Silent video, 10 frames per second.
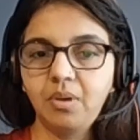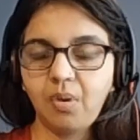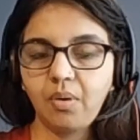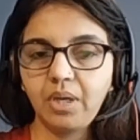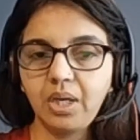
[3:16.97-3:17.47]

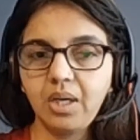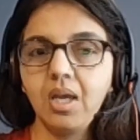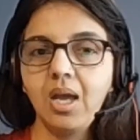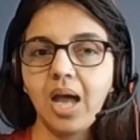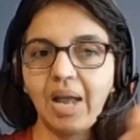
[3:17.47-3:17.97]
Okay,
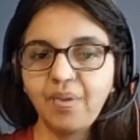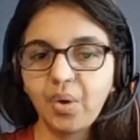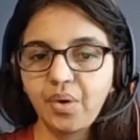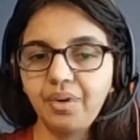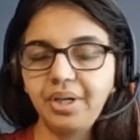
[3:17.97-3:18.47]
I've
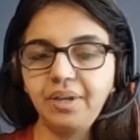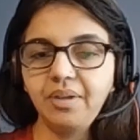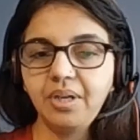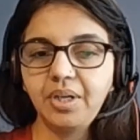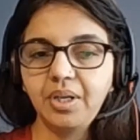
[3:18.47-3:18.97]
not written
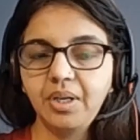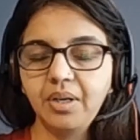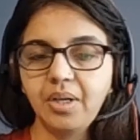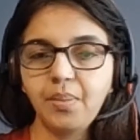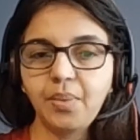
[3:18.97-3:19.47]
it here,
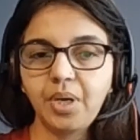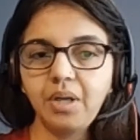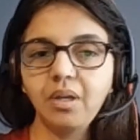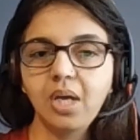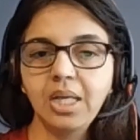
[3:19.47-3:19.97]
but
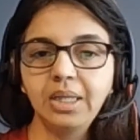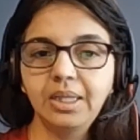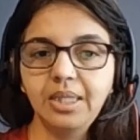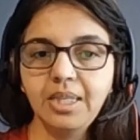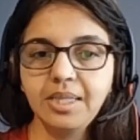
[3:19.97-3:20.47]

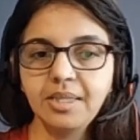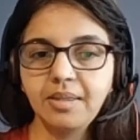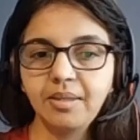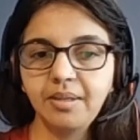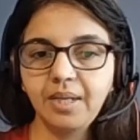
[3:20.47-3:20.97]
these
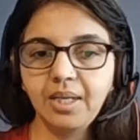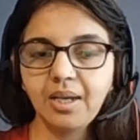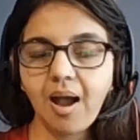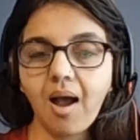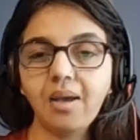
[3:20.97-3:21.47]
three
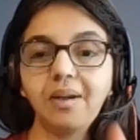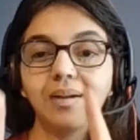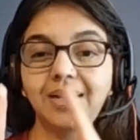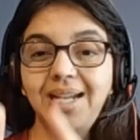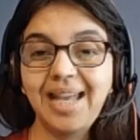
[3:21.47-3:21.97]
are
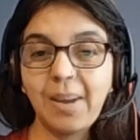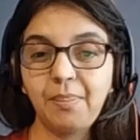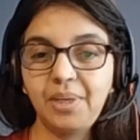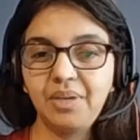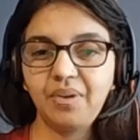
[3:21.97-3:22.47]

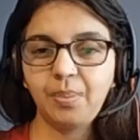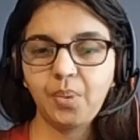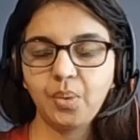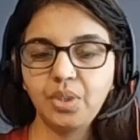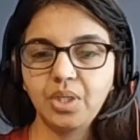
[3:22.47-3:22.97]
adaptive
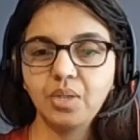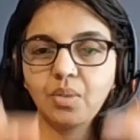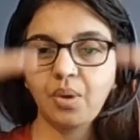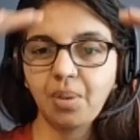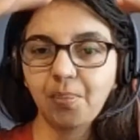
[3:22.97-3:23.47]
approaches. So
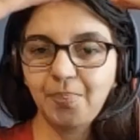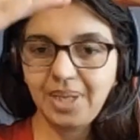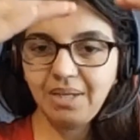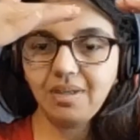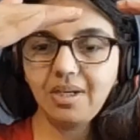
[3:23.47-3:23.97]
on a
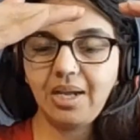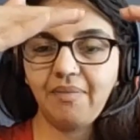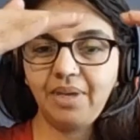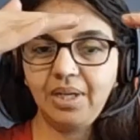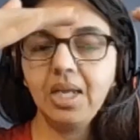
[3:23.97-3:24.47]
bigger
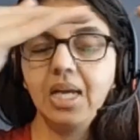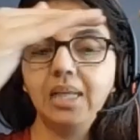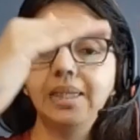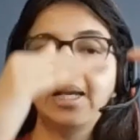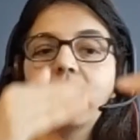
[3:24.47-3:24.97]
level
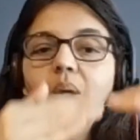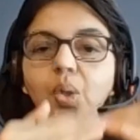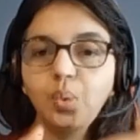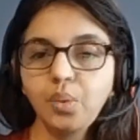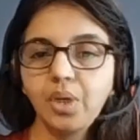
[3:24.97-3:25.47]
there are
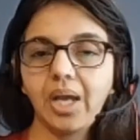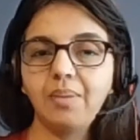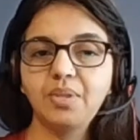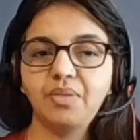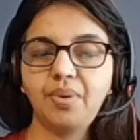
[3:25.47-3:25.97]
two
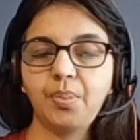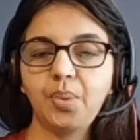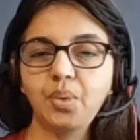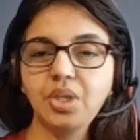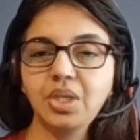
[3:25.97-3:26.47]
types of
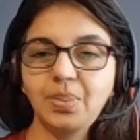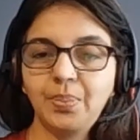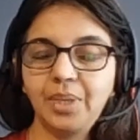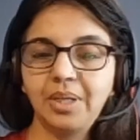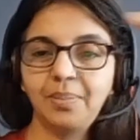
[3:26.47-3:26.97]
approaches:
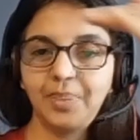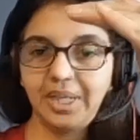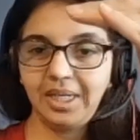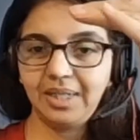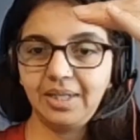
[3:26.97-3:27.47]

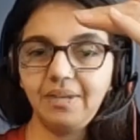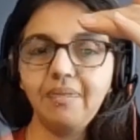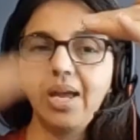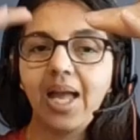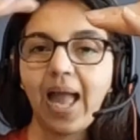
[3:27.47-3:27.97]
predictive
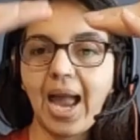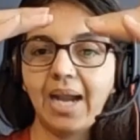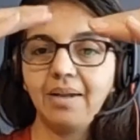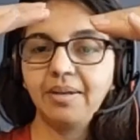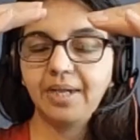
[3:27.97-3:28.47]

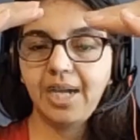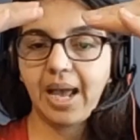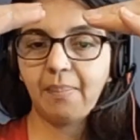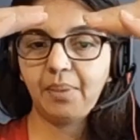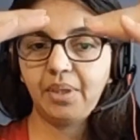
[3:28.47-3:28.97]
and
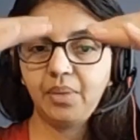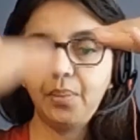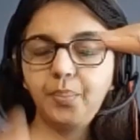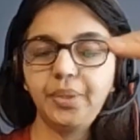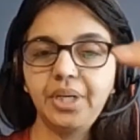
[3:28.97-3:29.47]
adaptive.
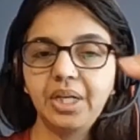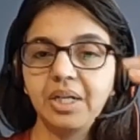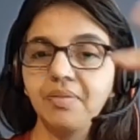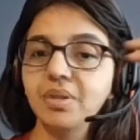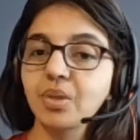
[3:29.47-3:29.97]

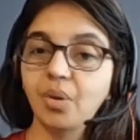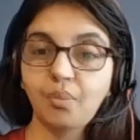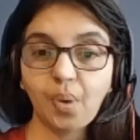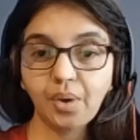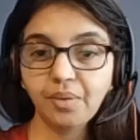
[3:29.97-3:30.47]
Predictive is your
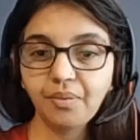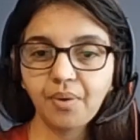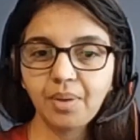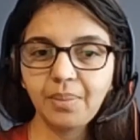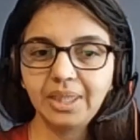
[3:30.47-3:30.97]

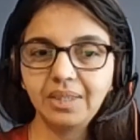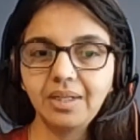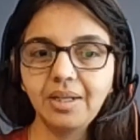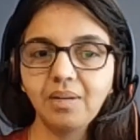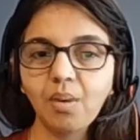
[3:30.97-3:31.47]
waterfall method
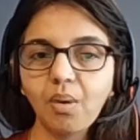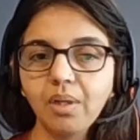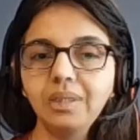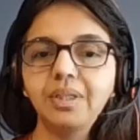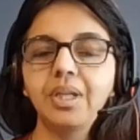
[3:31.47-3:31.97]
and all
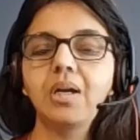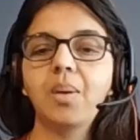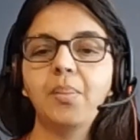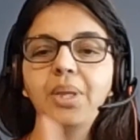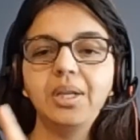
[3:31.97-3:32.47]
three
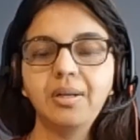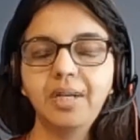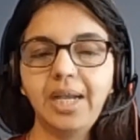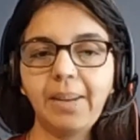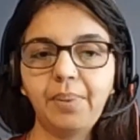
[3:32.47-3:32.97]
come in
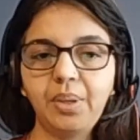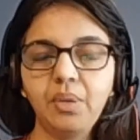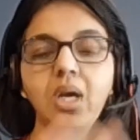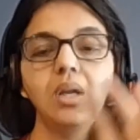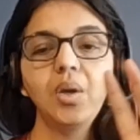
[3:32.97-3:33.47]
adaptive.
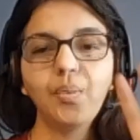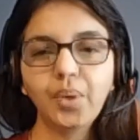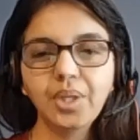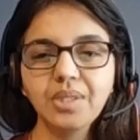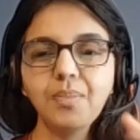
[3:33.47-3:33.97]
Now
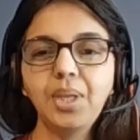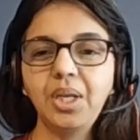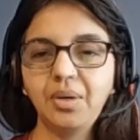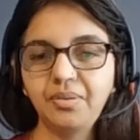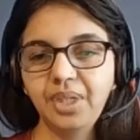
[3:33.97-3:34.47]
what is the
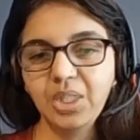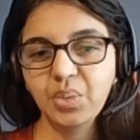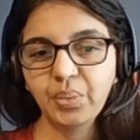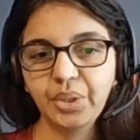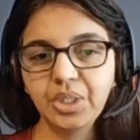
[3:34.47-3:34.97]
meaning of these
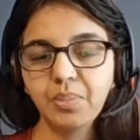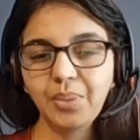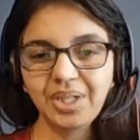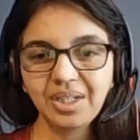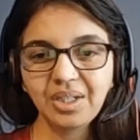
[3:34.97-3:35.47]
words?
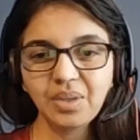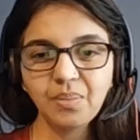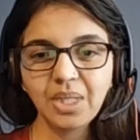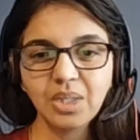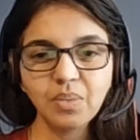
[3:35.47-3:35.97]
Predictive
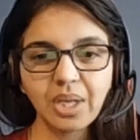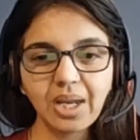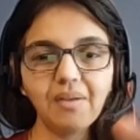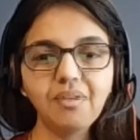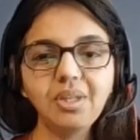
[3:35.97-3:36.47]
means where
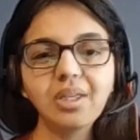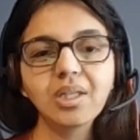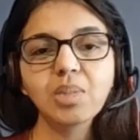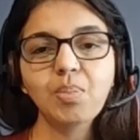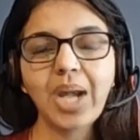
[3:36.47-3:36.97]
everything
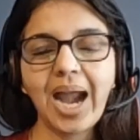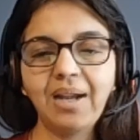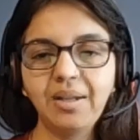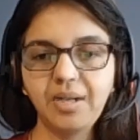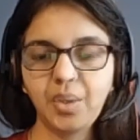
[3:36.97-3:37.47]
is
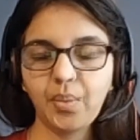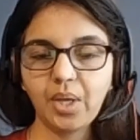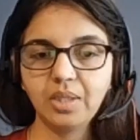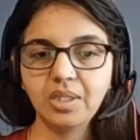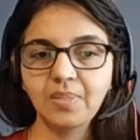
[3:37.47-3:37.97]
planned in
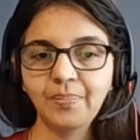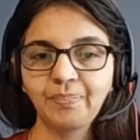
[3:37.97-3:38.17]
advance.